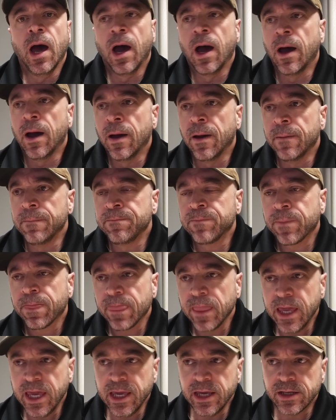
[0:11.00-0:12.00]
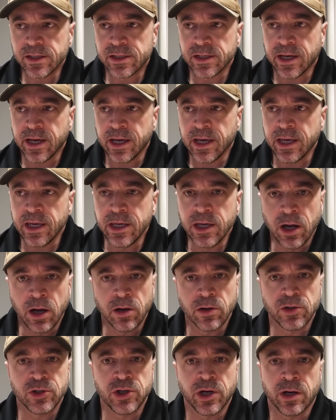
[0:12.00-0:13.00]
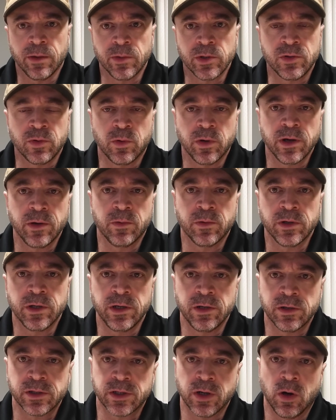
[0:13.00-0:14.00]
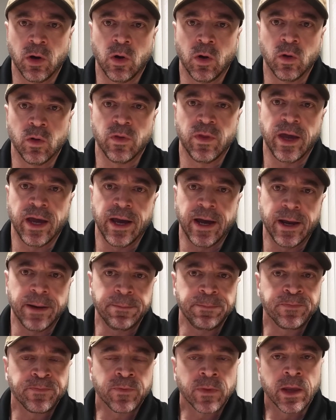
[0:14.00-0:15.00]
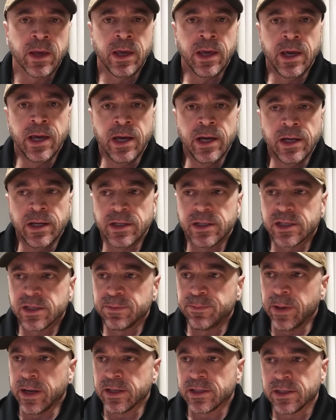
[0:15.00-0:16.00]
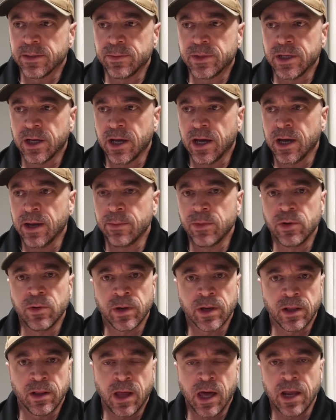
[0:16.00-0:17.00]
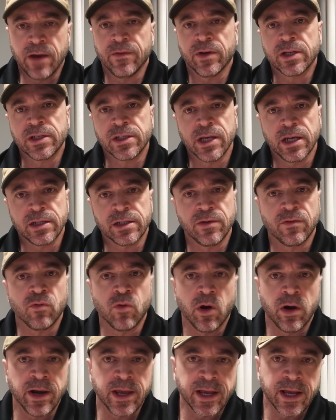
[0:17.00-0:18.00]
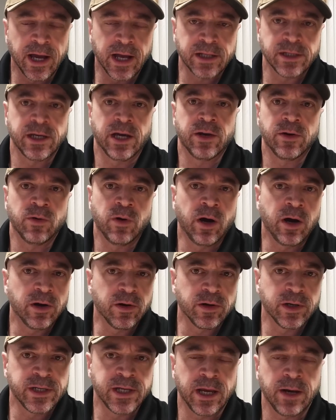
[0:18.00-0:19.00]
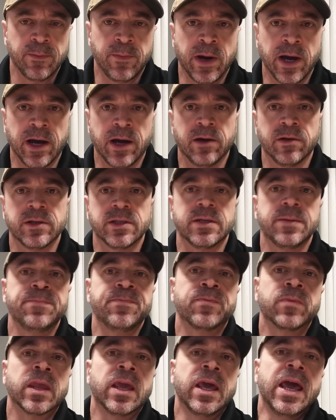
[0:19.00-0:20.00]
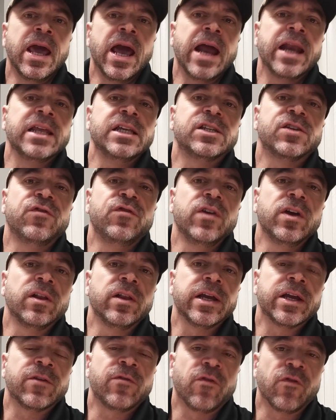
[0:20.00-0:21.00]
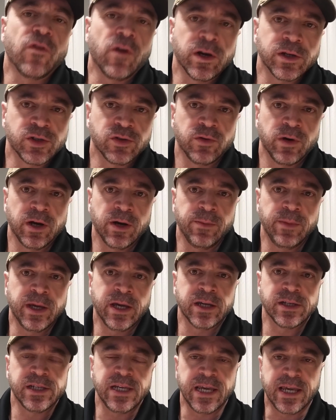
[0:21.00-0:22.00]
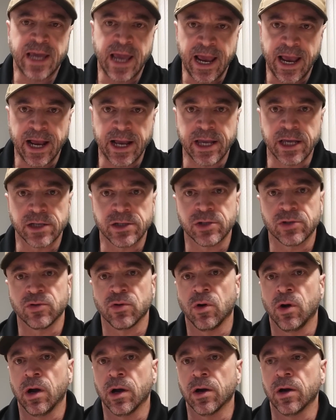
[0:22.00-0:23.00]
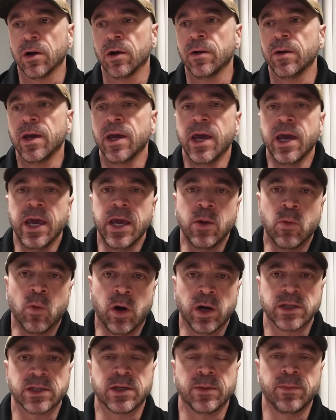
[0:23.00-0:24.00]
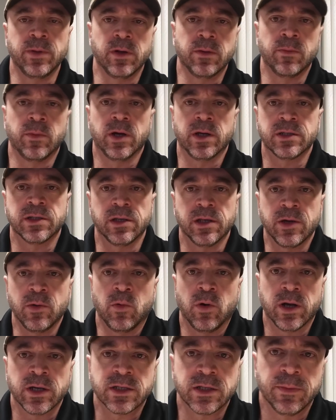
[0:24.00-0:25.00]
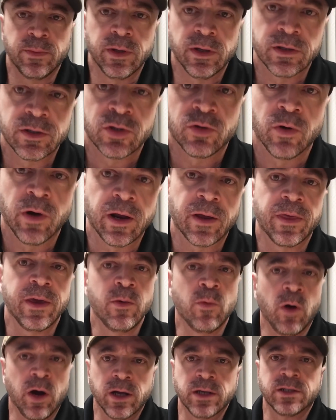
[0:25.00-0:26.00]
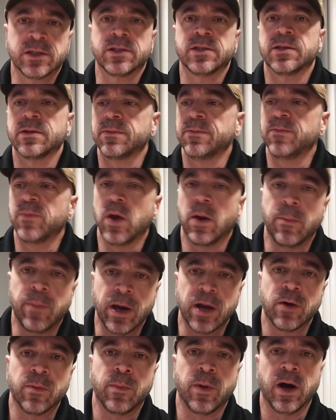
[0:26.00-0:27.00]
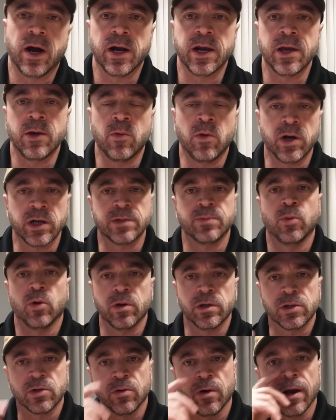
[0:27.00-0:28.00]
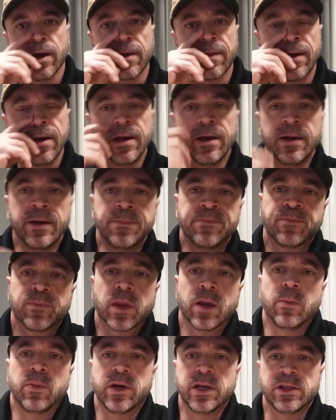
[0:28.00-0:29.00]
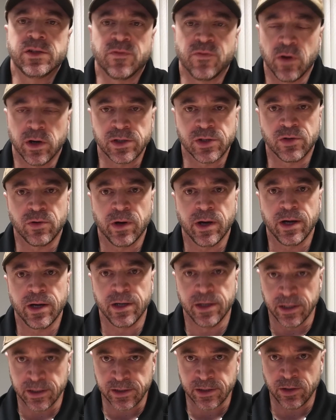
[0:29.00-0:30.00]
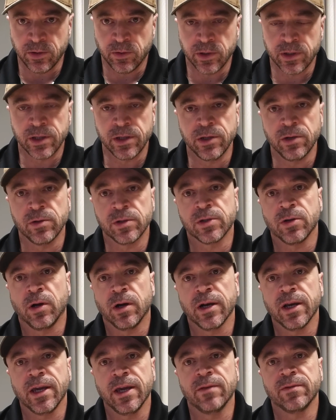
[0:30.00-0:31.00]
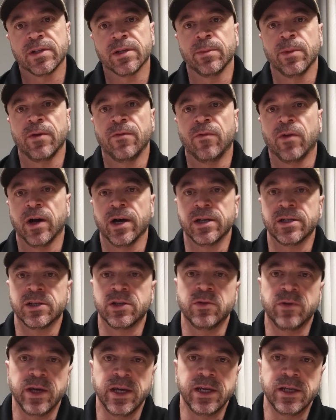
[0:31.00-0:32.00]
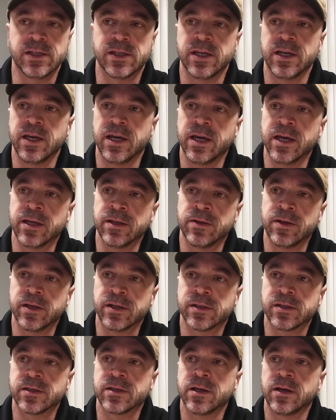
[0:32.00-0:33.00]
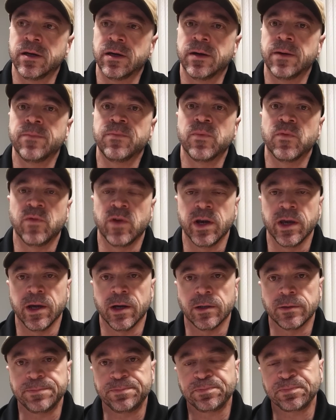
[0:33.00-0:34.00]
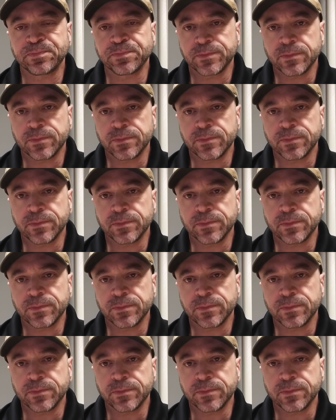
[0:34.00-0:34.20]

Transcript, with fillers: Um, he is a younger gentleman, 21 years old, that spent some time doing a lot of excessive running, got down to 110 pounds, and he's feeling frustrated because he can't get stronger. He wants to build muscle, he wants to build strength, he wants a better body, he wants more strength but he's frustrated. He doesn't know what to do. So I'm going to give some advice to Easy in this uh, video.